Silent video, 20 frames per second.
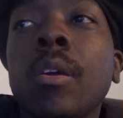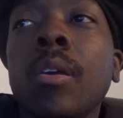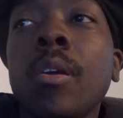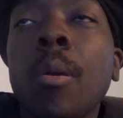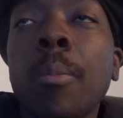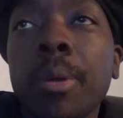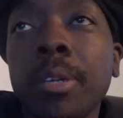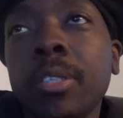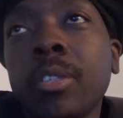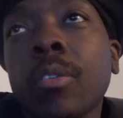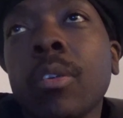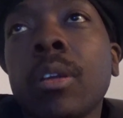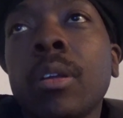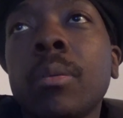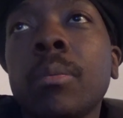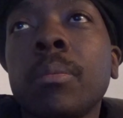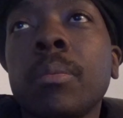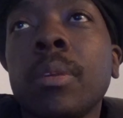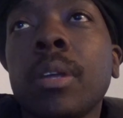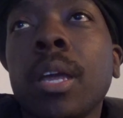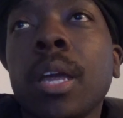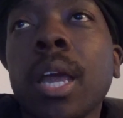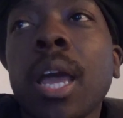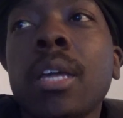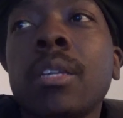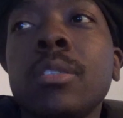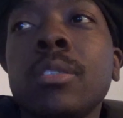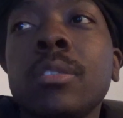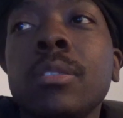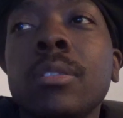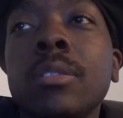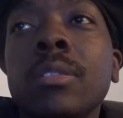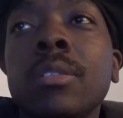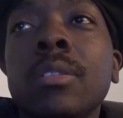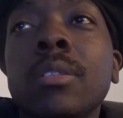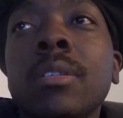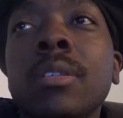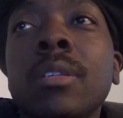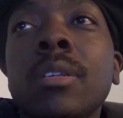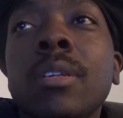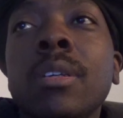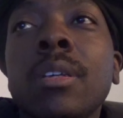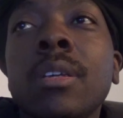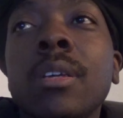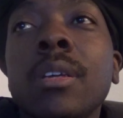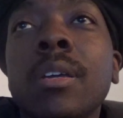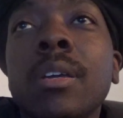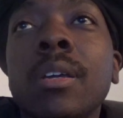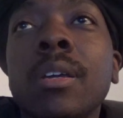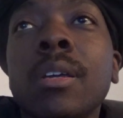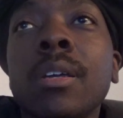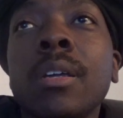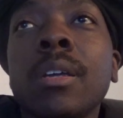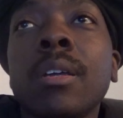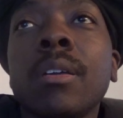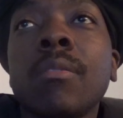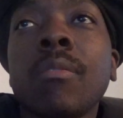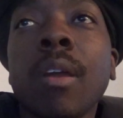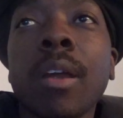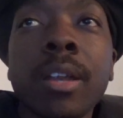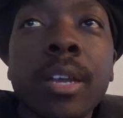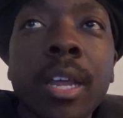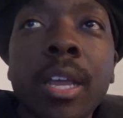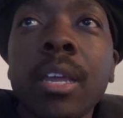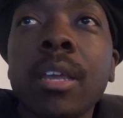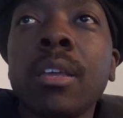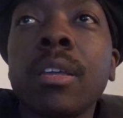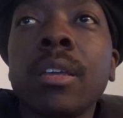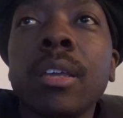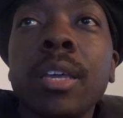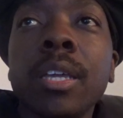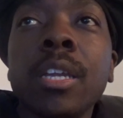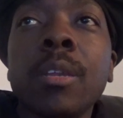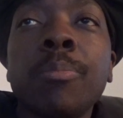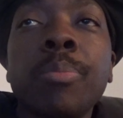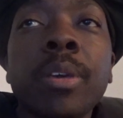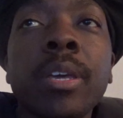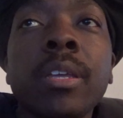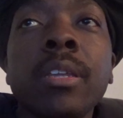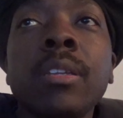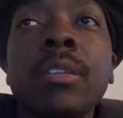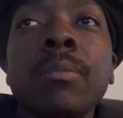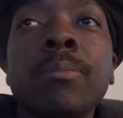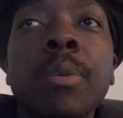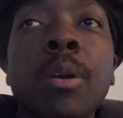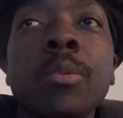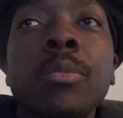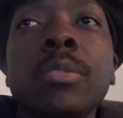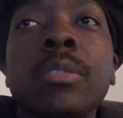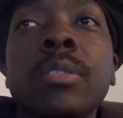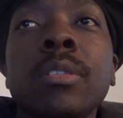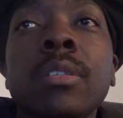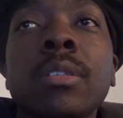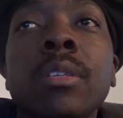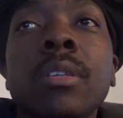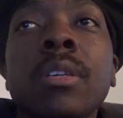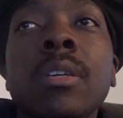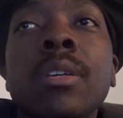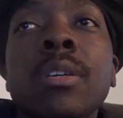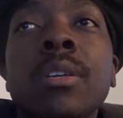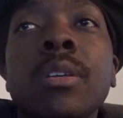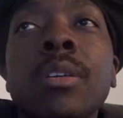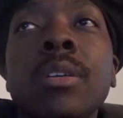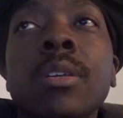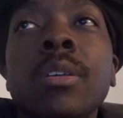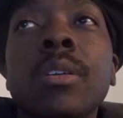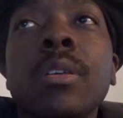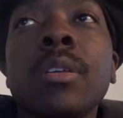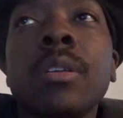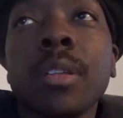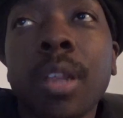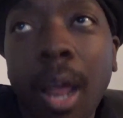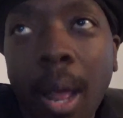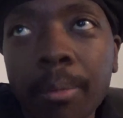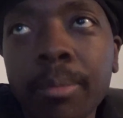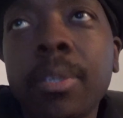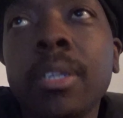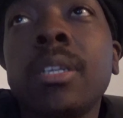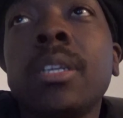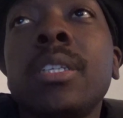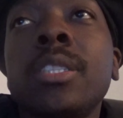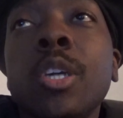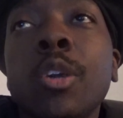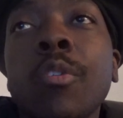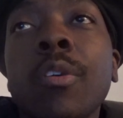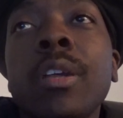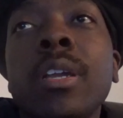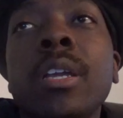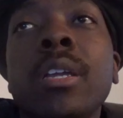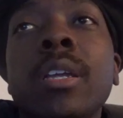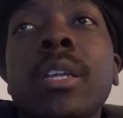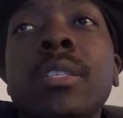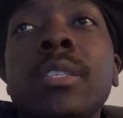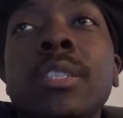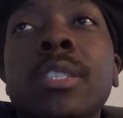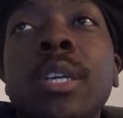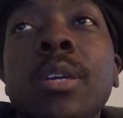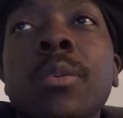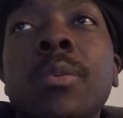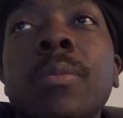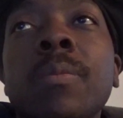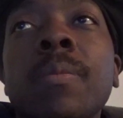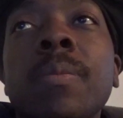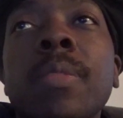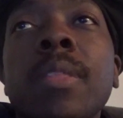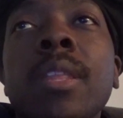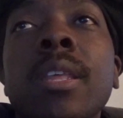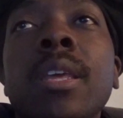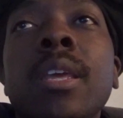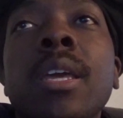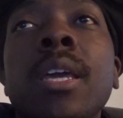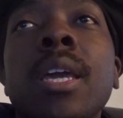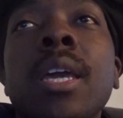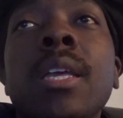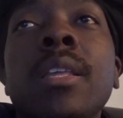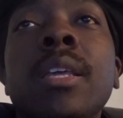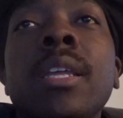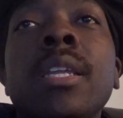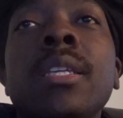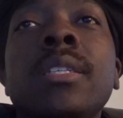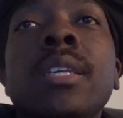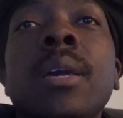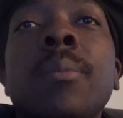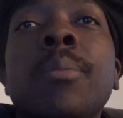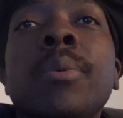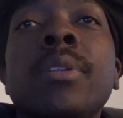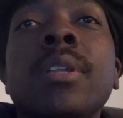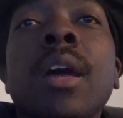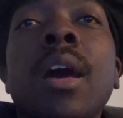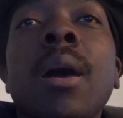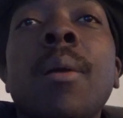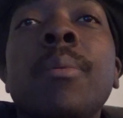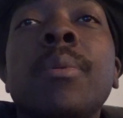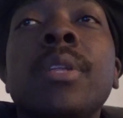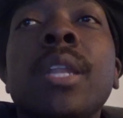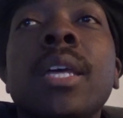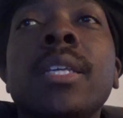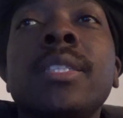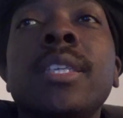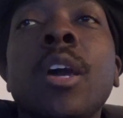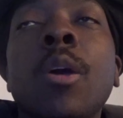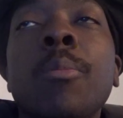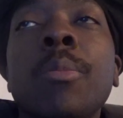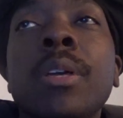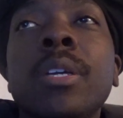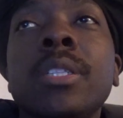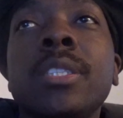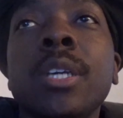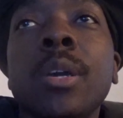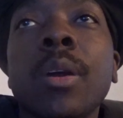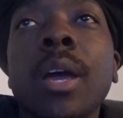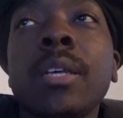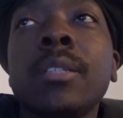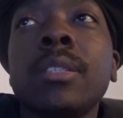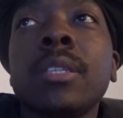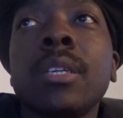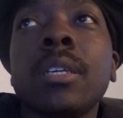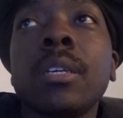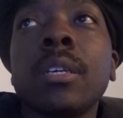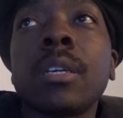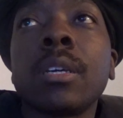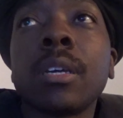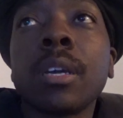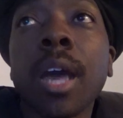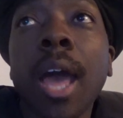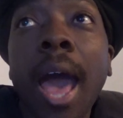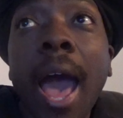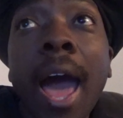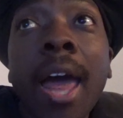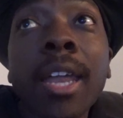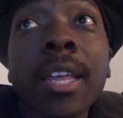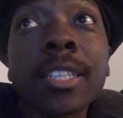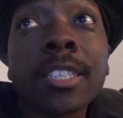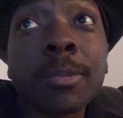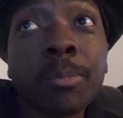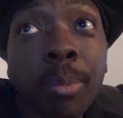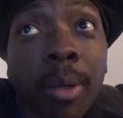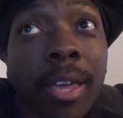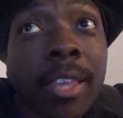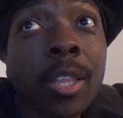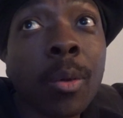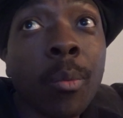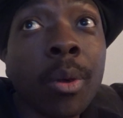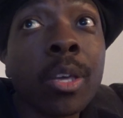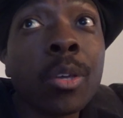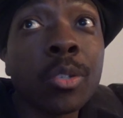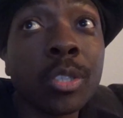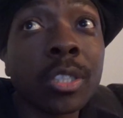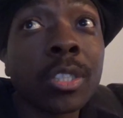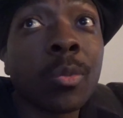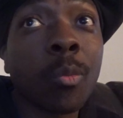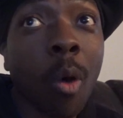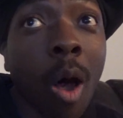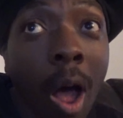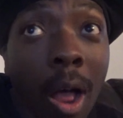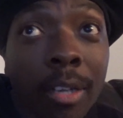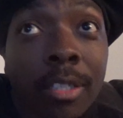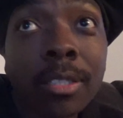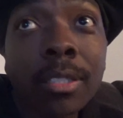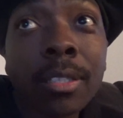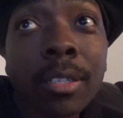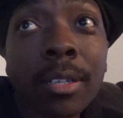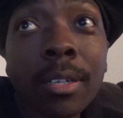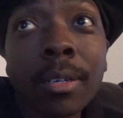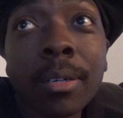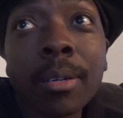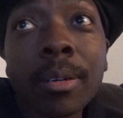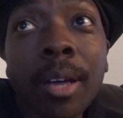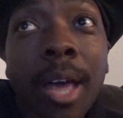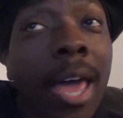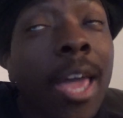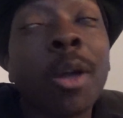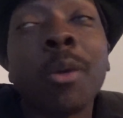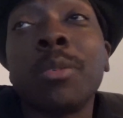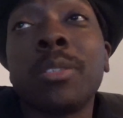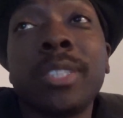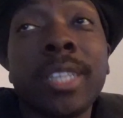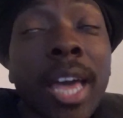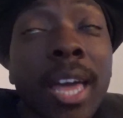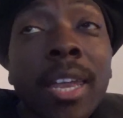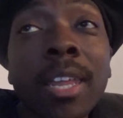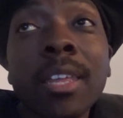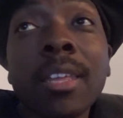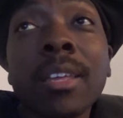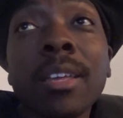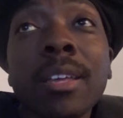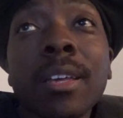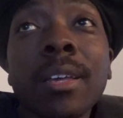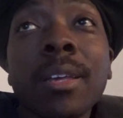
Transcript: Go on my Instagram. I got you. Right there in the pinned post. I'm telling the joke right there. That's a joke." And then he said, "But nah, but like, tell me a joke." I said, "I'll explain the one you just watched. I ain't gonna tell it."